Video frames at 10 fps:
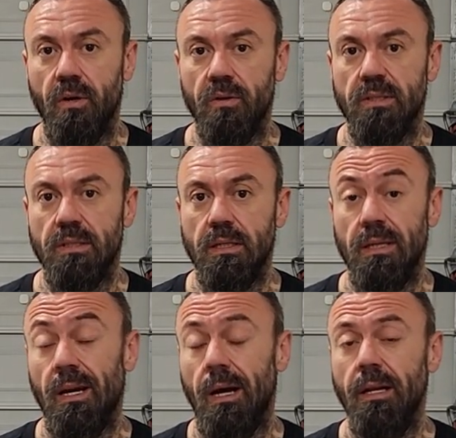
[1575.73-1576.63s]
you'll
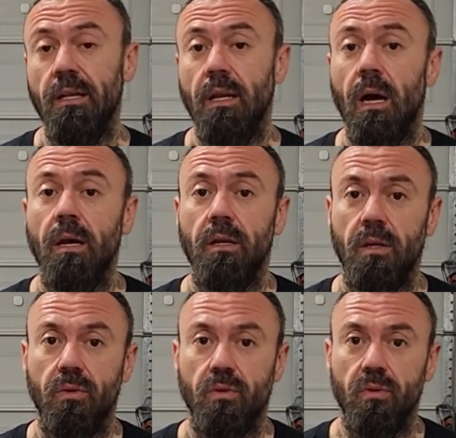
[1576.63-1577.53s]
see I did not
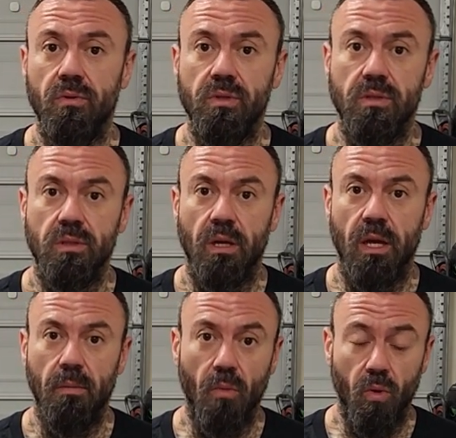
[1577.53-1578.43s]
use
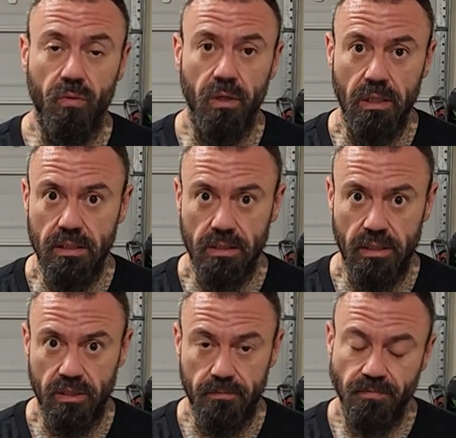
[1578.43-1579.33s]
a mold release
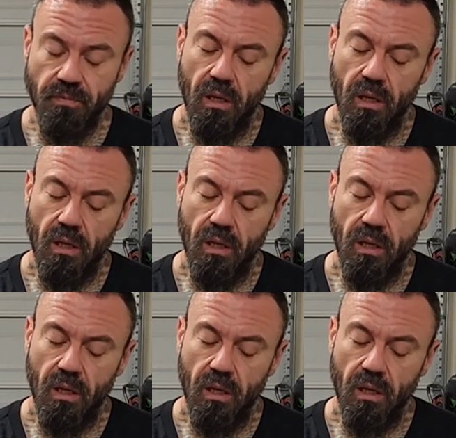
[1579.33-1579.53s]
agent.